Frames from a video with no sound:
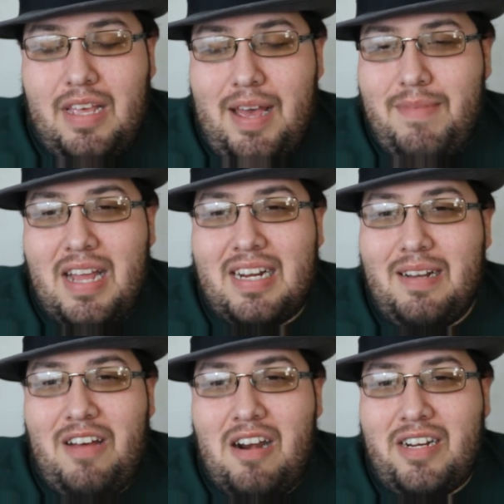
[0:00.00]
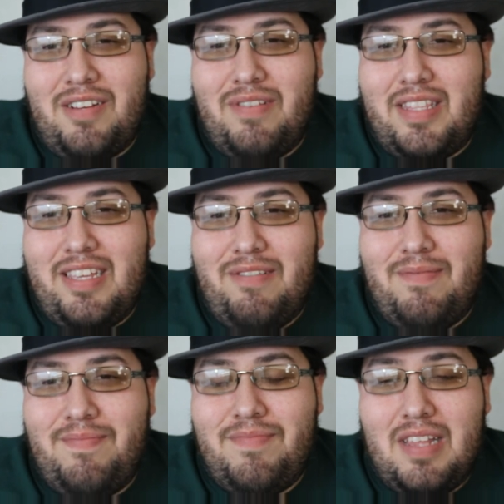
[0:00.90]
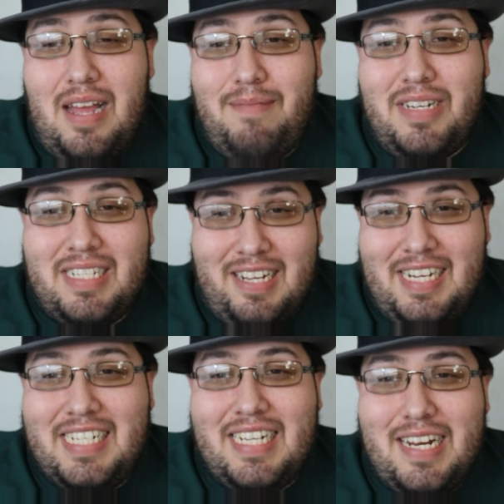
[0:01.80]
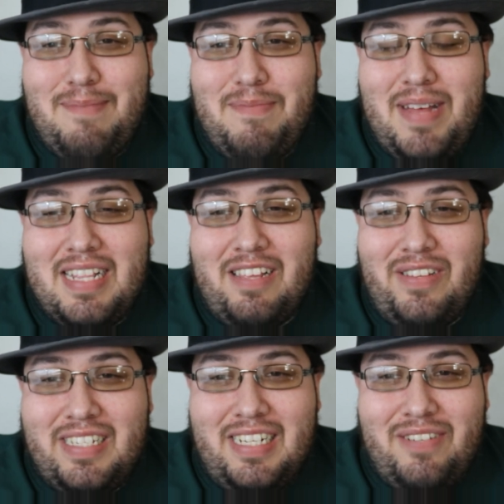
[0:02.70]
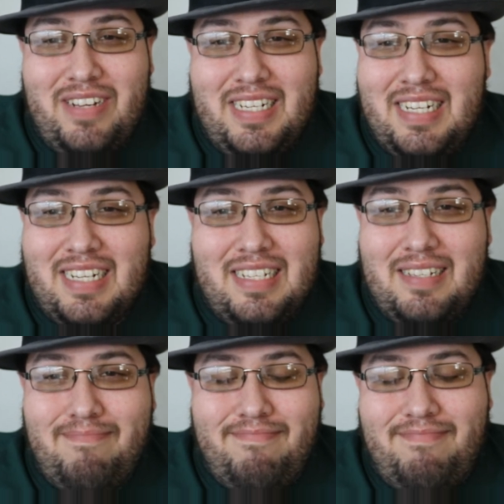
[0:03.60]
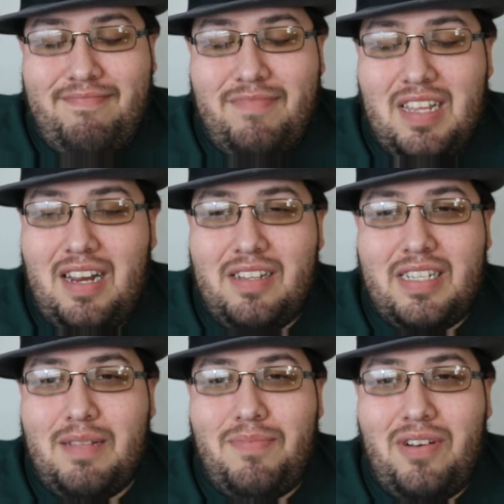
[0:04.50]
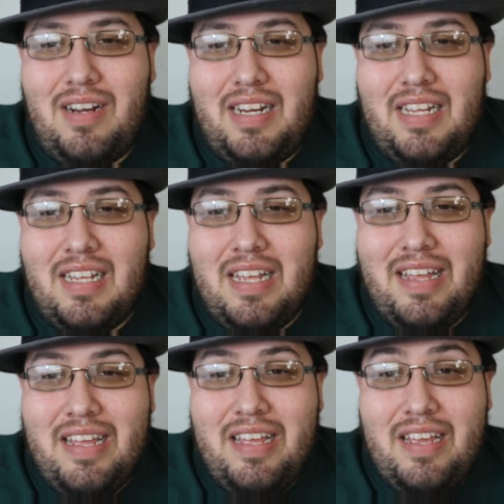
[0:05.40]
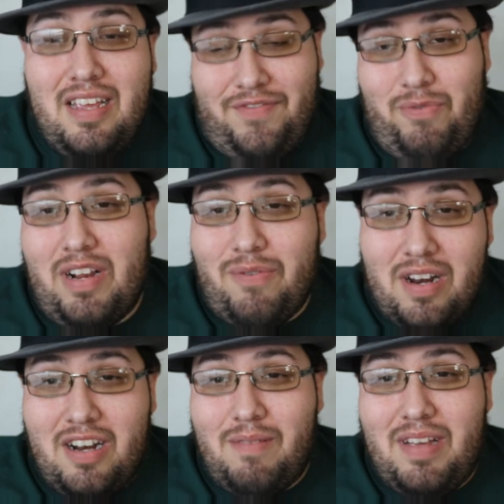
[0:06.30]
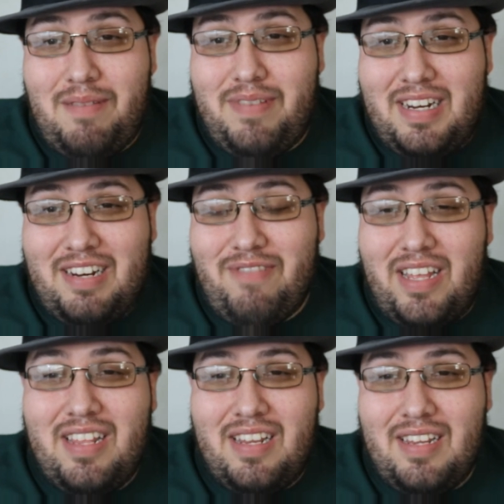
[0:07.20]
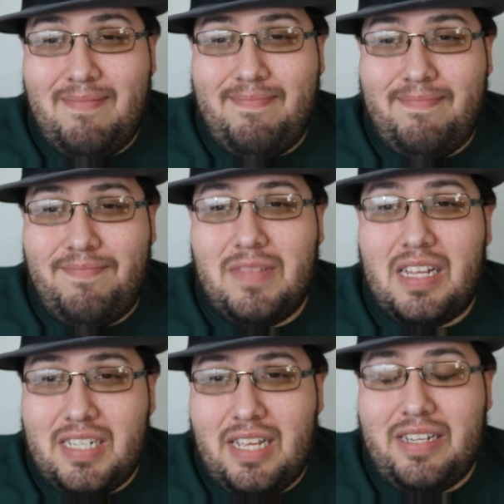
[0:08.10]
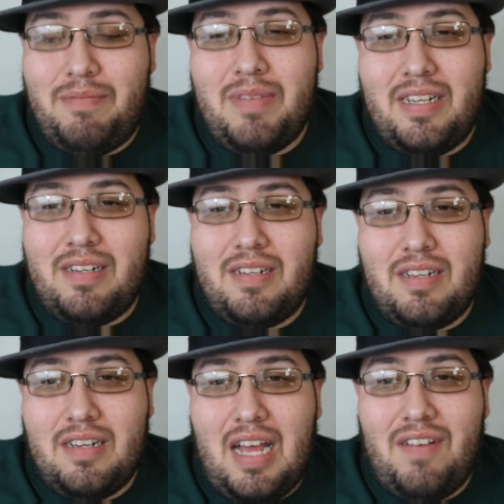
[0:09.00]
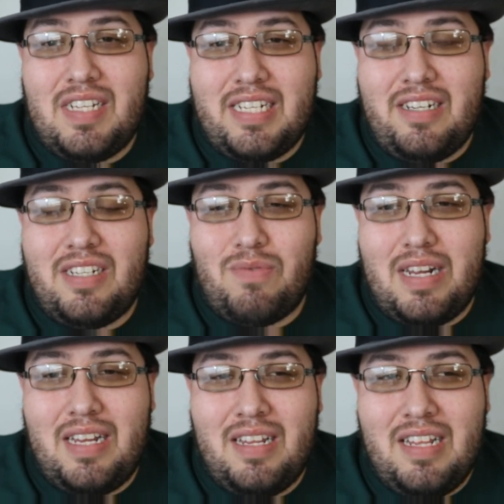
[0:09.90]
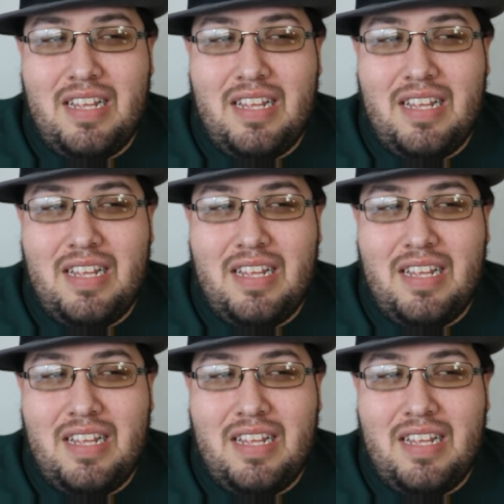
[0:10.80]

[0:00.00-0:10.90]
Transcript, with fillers: I'm not going to argue with you. I'm just going to shut up about the whole situation because I don't see the point on it. If you really want to know my opinion, well, I'll tell you, but obviously you just want to